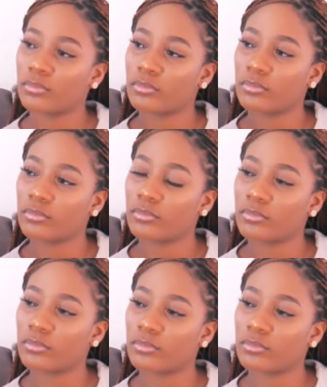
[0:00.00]

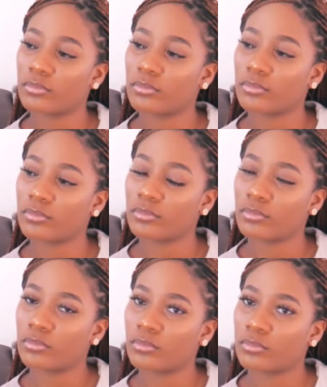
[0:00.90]

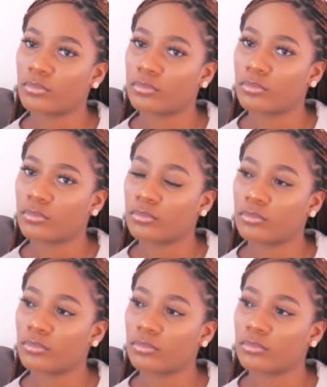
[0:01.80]

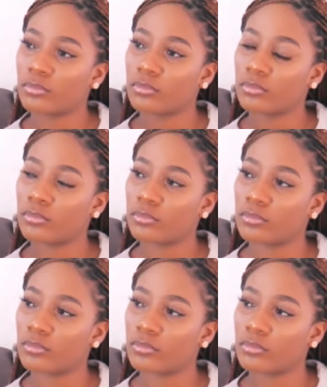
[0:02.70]

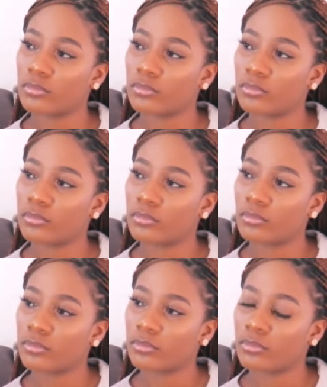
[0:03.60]
[no speech]